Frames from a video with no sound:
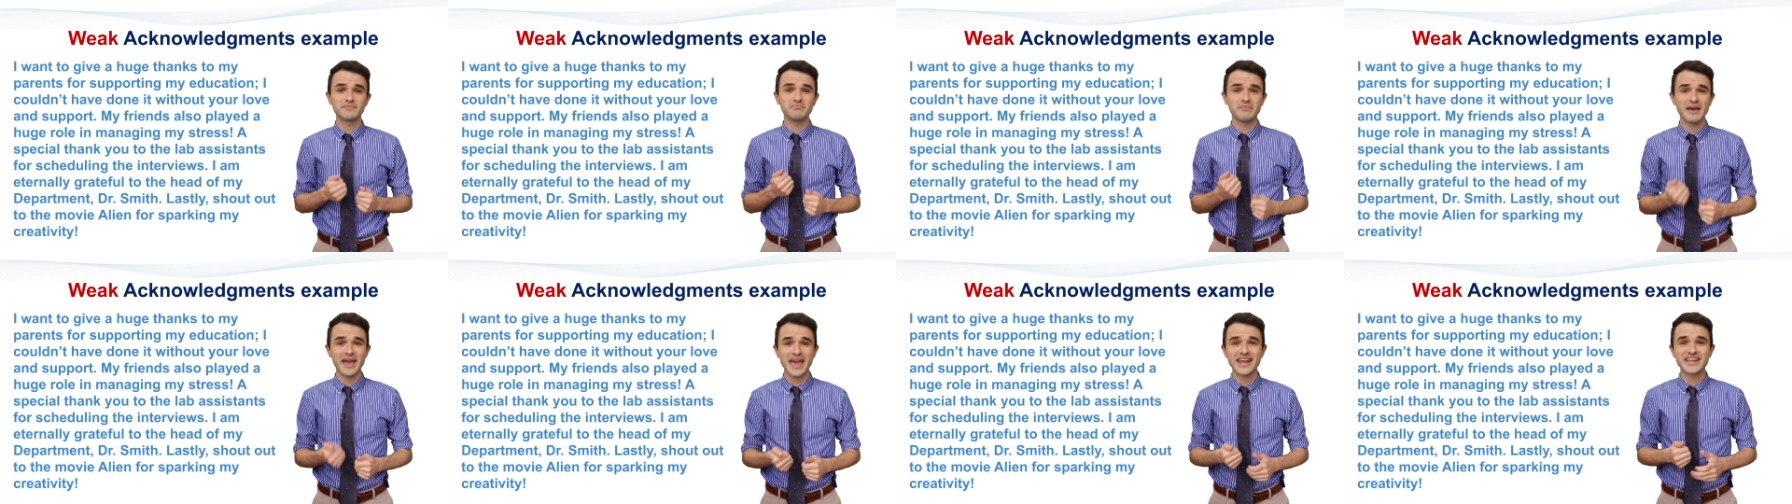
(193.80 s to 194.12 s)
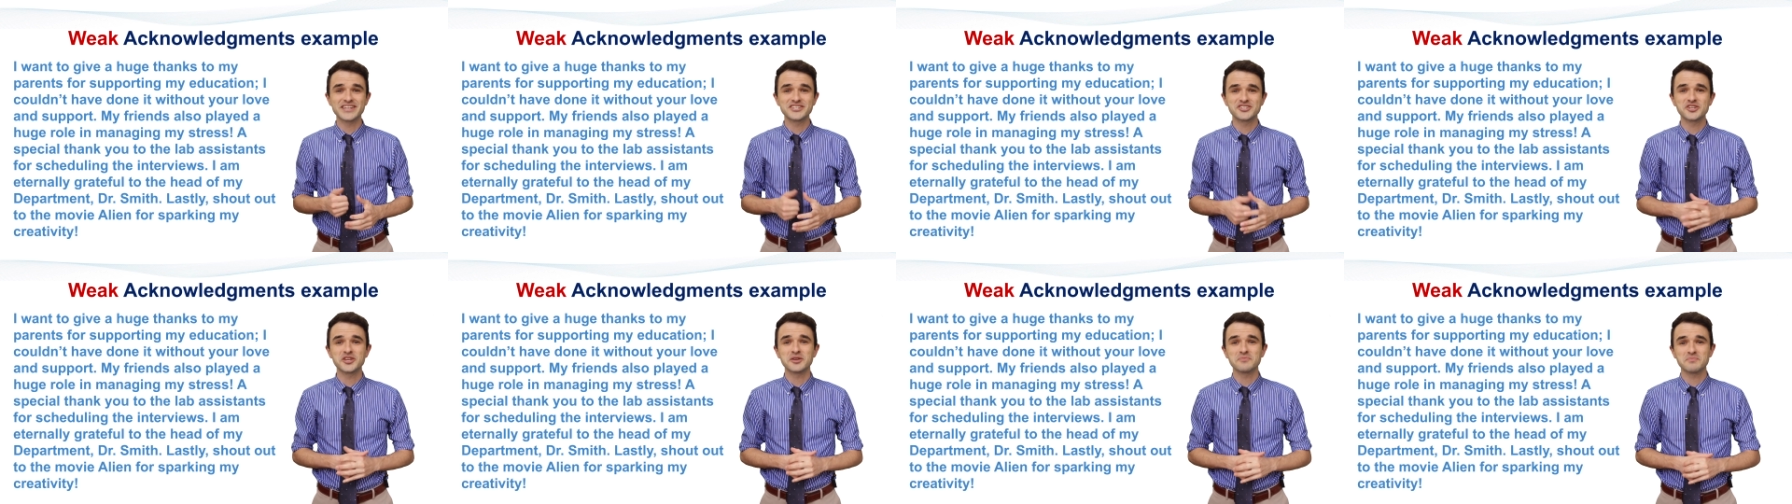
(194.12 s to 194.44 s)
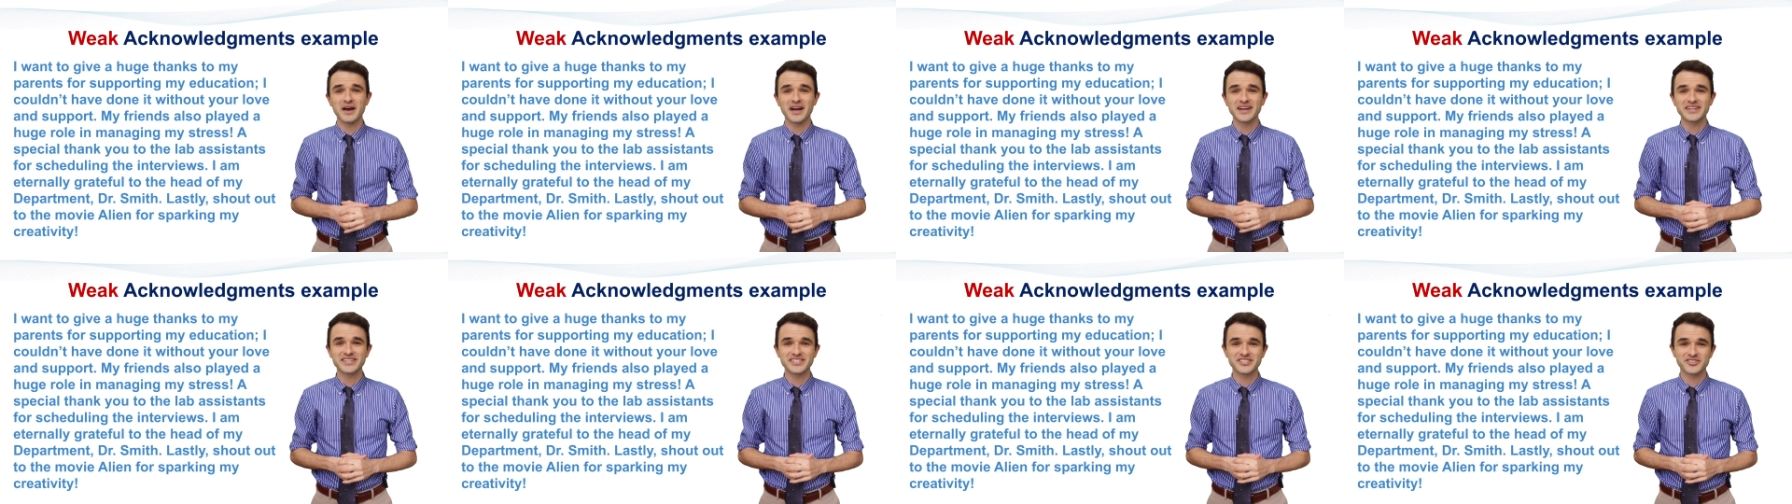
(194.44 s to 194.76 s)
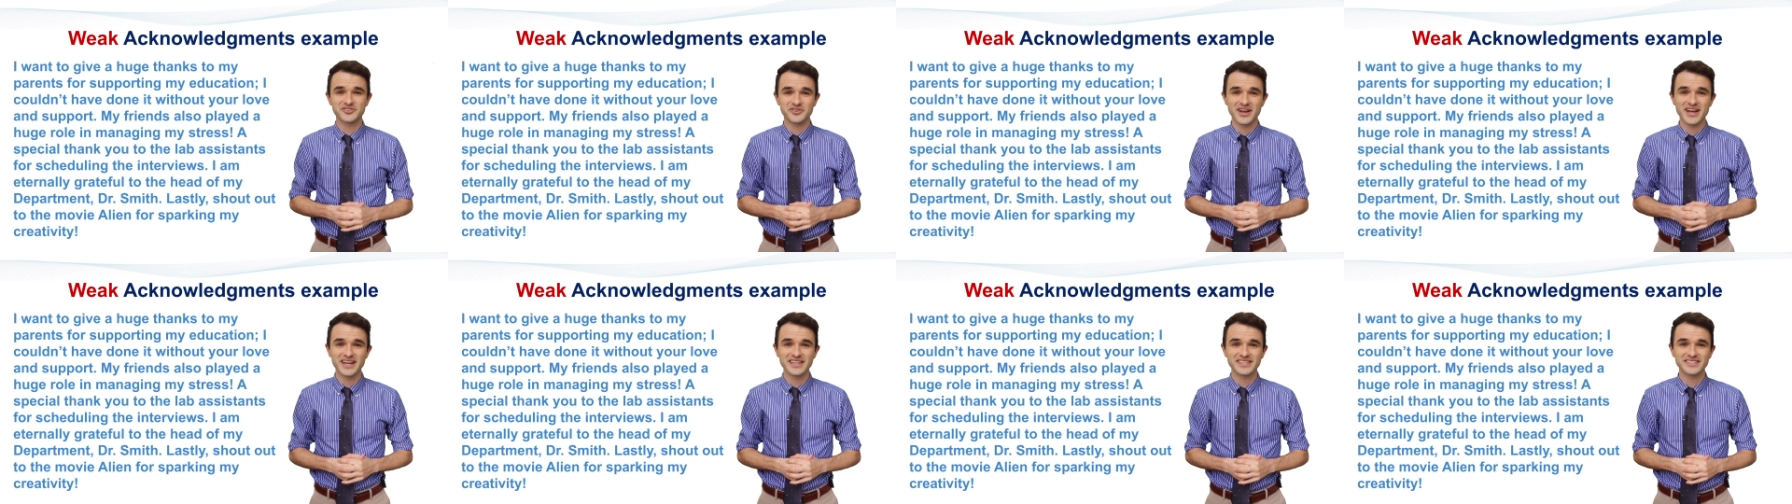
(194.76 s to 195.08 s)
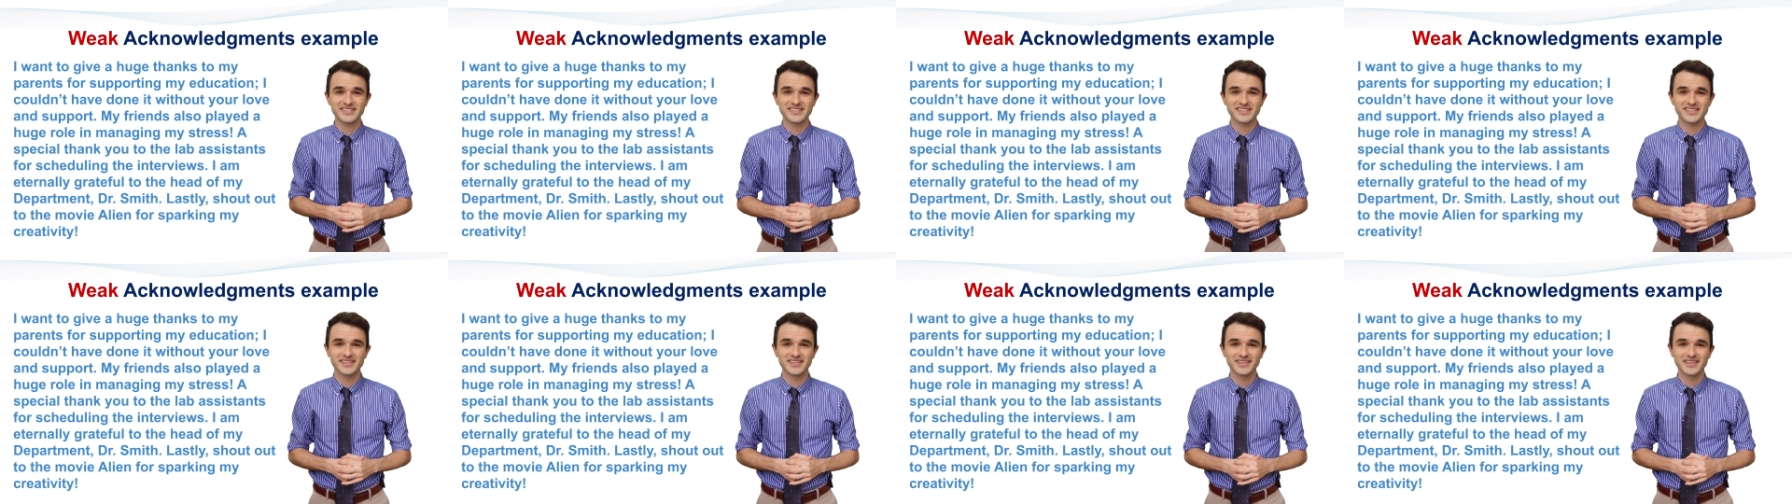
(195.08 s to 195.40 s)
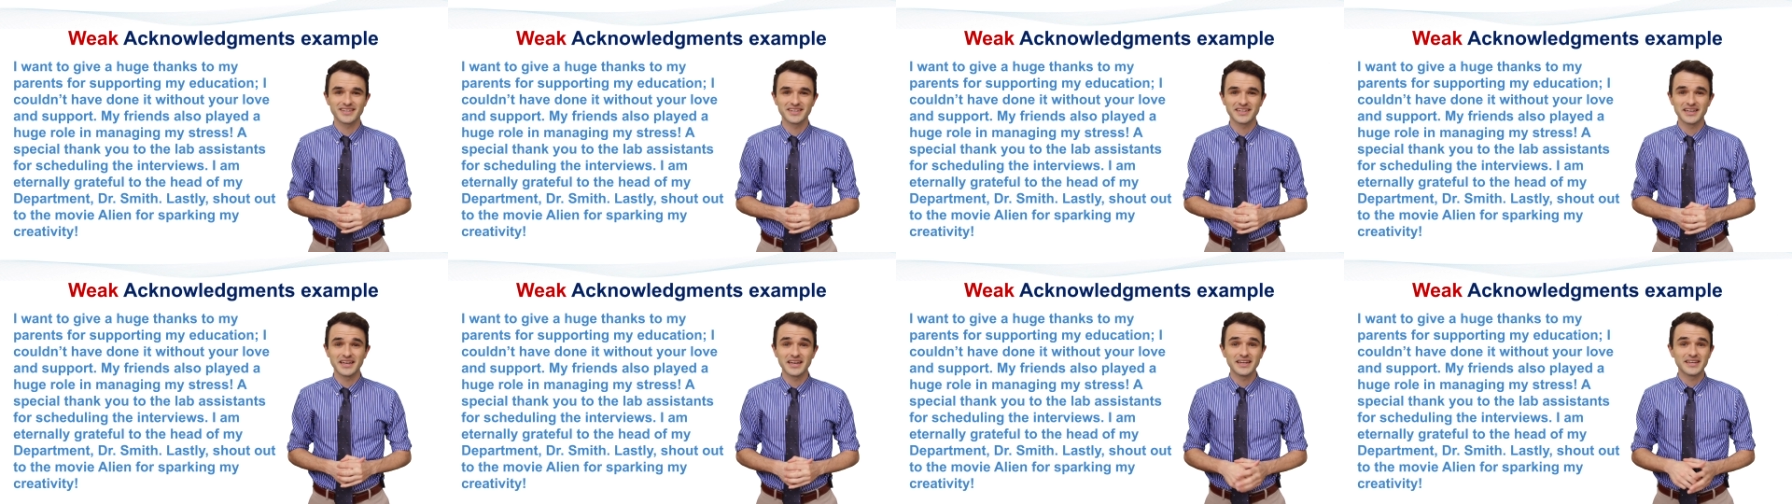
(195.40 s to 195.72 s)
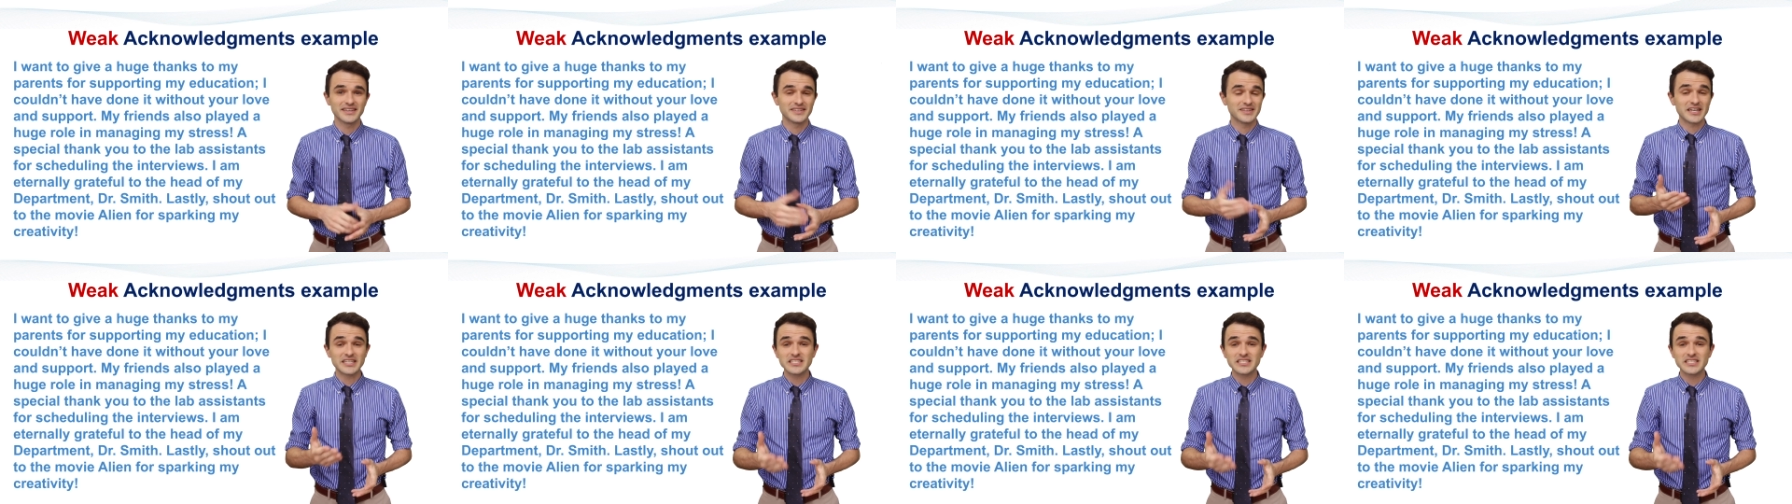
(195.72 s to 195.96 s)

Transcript: managing my stress. A